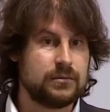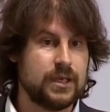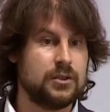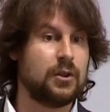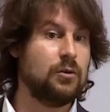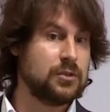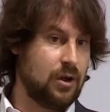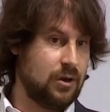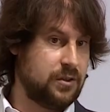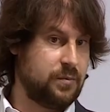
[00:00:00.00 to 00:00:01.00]
And those
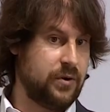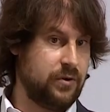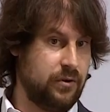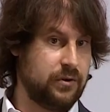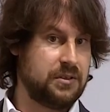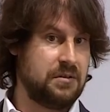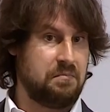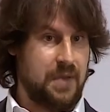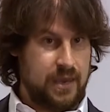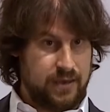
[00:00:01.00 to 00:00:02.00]
entrepreneurs that
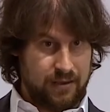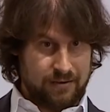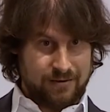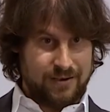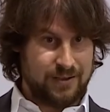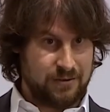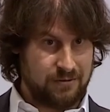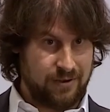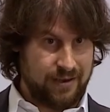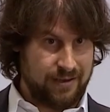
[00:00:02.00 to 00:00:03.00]
make it
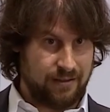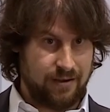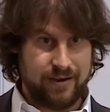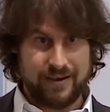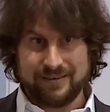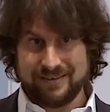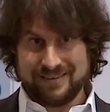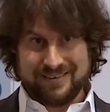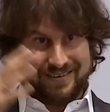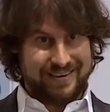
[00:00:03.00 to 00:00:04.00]
to the
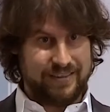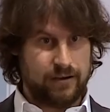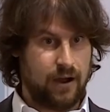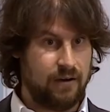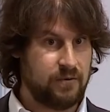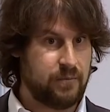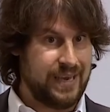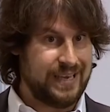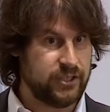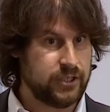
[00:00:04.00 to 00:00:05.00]
headlines and the cover
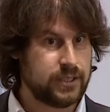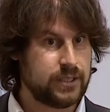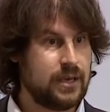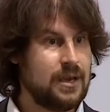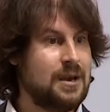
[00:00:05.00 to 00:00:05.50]
pages